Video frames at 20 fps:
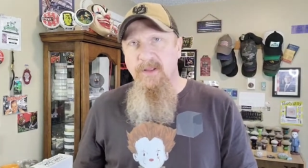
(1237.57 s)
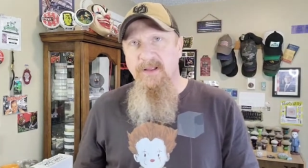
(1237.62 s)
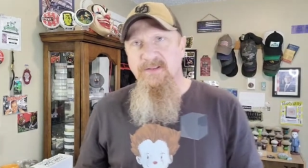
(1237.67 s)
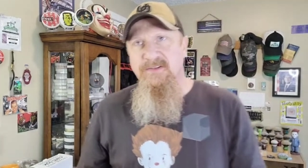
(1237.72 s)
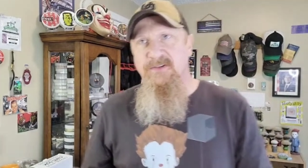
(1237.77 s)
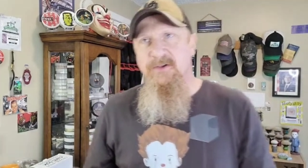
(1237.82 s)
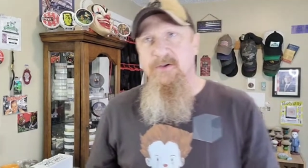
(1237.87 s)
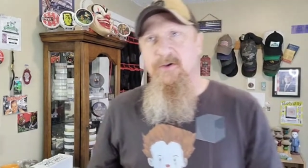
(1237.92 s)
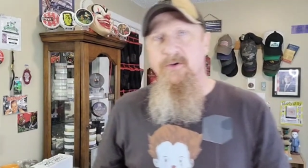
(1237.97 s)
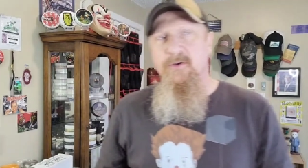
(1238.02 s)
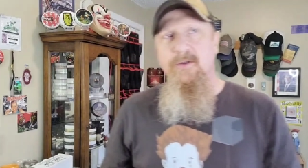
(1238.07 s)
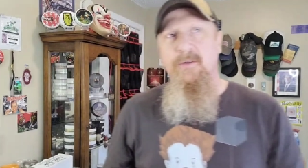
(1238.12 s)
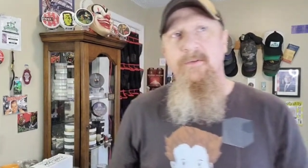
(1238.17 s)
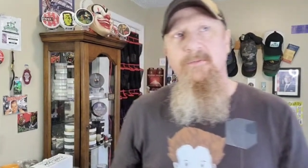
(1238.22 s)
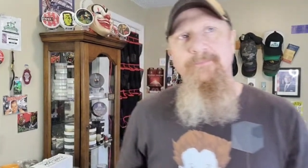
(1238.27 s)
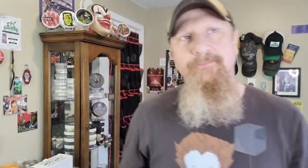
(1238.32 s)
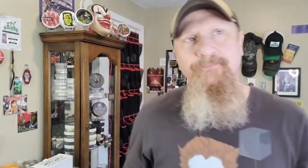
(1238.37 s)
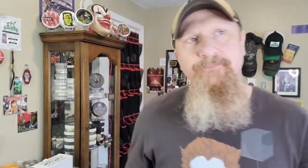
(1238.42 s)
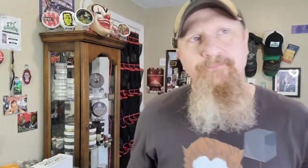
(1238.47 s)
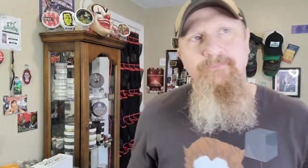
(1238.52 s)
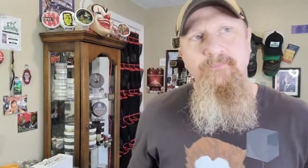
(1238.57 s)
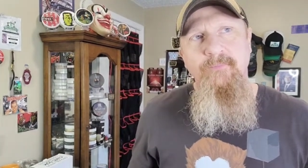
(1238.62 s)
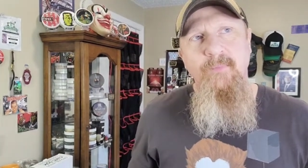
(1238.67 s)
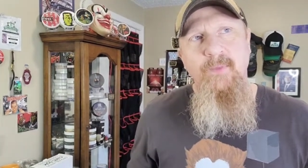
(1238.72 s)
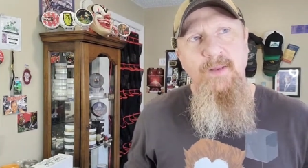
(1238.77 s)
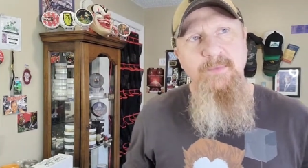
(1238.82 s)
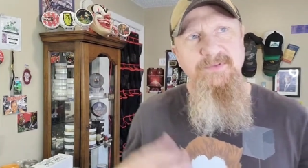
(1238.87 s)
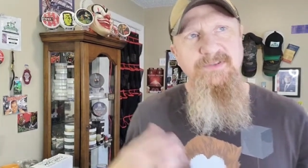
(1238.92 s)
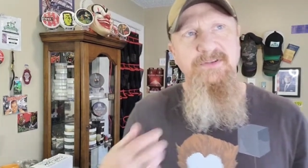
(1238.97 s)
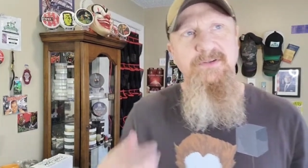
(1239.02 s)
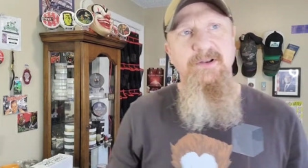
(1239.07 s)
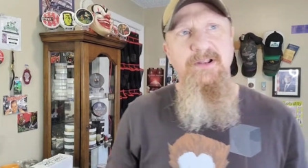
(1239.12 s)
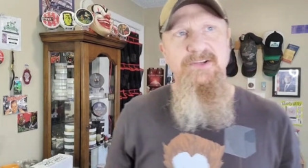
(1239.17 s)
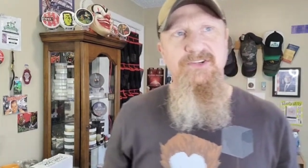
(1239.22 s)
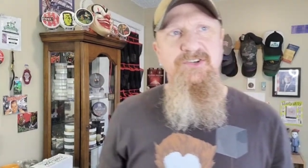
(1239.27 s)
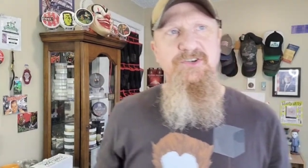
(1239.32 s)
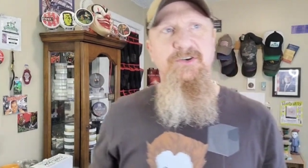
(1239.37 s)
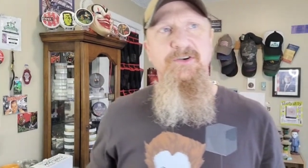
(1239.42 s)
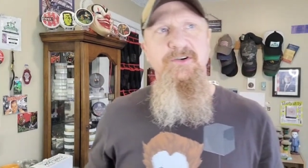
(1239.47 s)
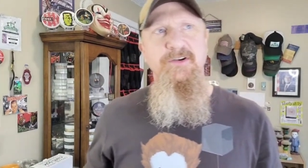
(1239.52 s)
And so I'm still
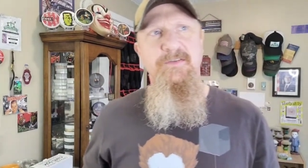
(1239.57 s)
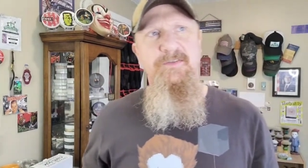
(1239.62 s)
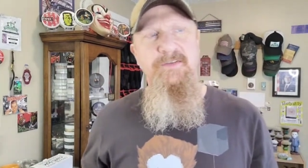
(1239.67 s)
not sure